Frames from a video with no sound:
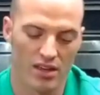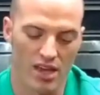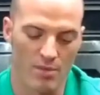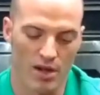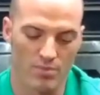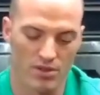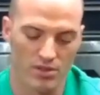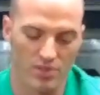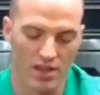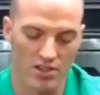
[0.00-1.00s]
it might be
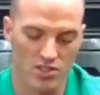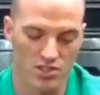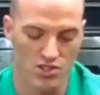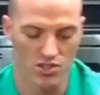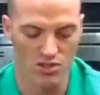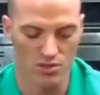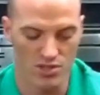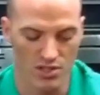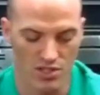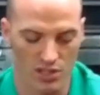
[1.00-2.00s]
nice just to
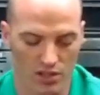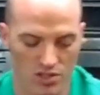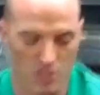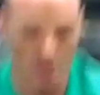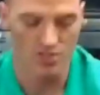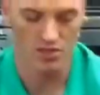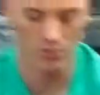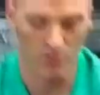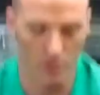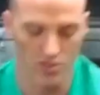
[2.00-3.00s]
use this clutch disc
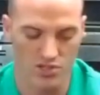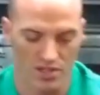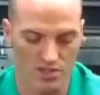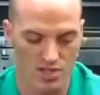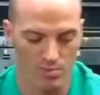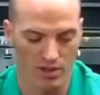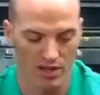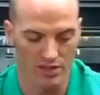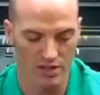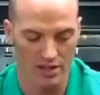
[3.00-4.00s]
with this nice
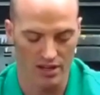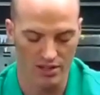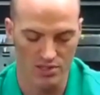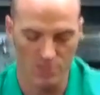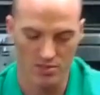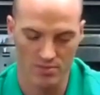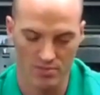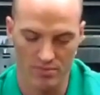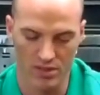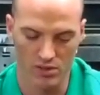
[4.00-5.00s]
spline that it has,
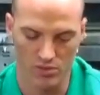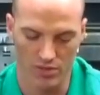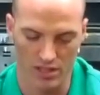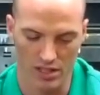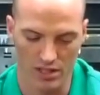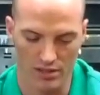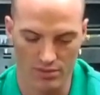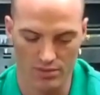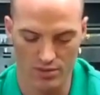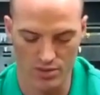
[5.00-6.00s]
if I can,
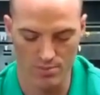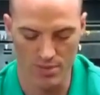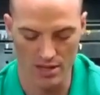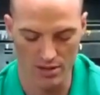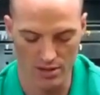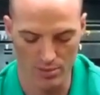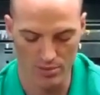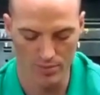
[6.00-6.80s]
just mate it up.